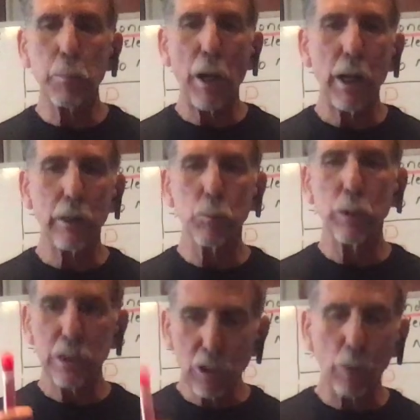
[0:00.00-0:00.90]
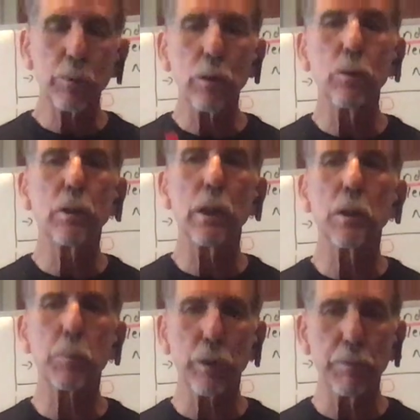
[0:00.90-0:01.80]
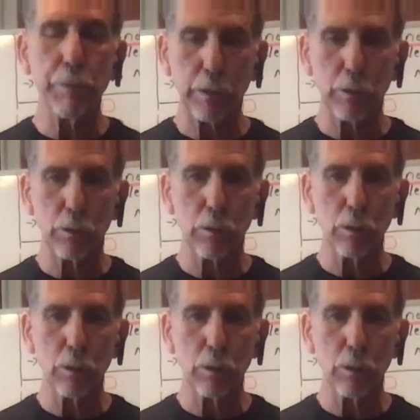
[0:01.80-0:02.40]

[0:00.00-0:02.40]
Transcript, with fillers: bond, we don't use these prefixes.